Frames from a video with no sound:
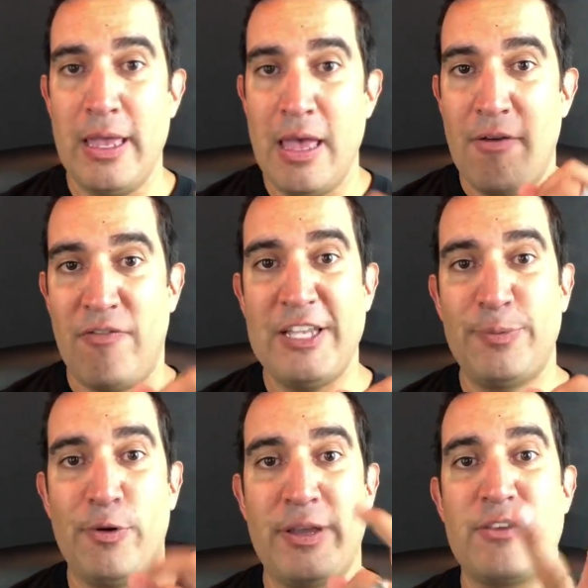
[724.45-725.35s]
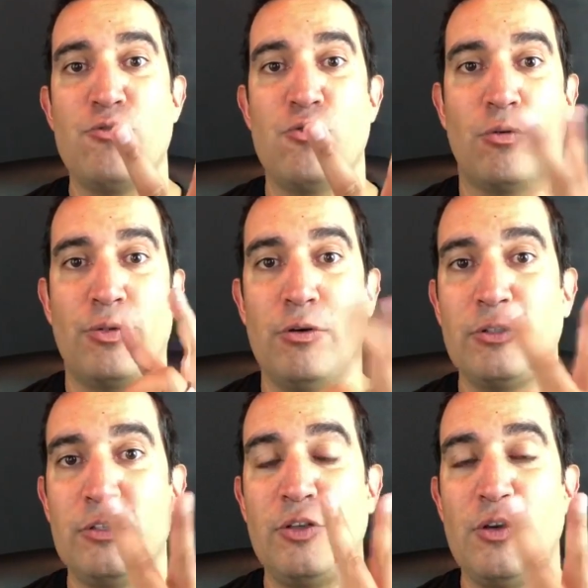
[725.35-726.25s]
Facebook and Google. Those are
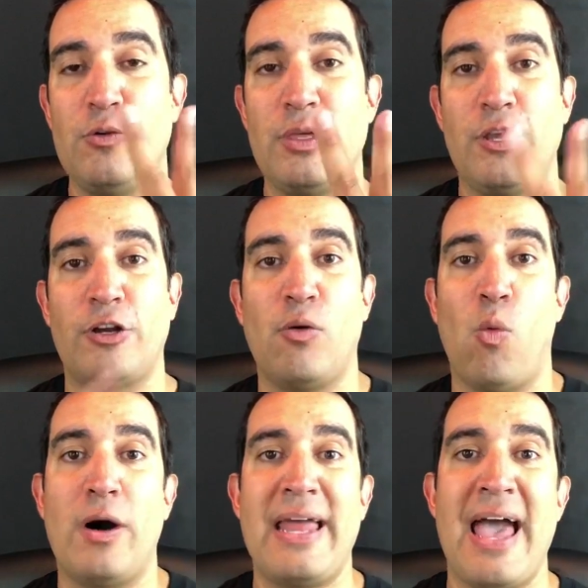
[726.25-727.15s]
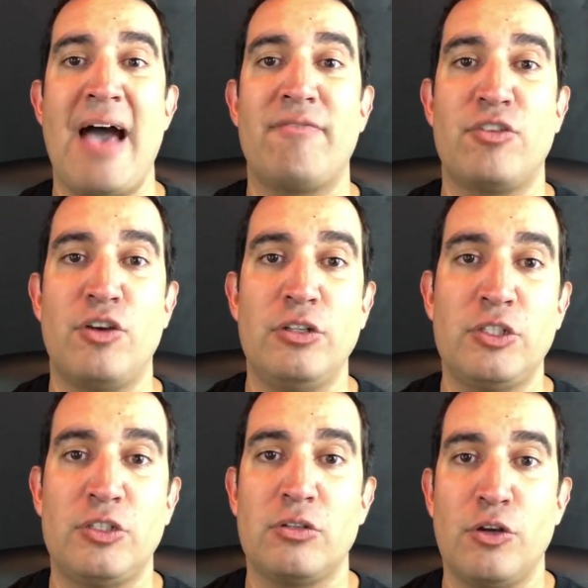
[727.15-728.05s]
the 2 that you're going to want to have good
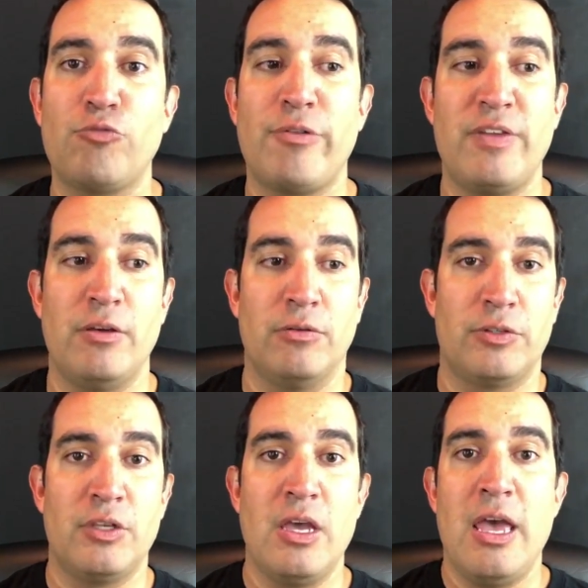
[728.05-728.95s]
reviews.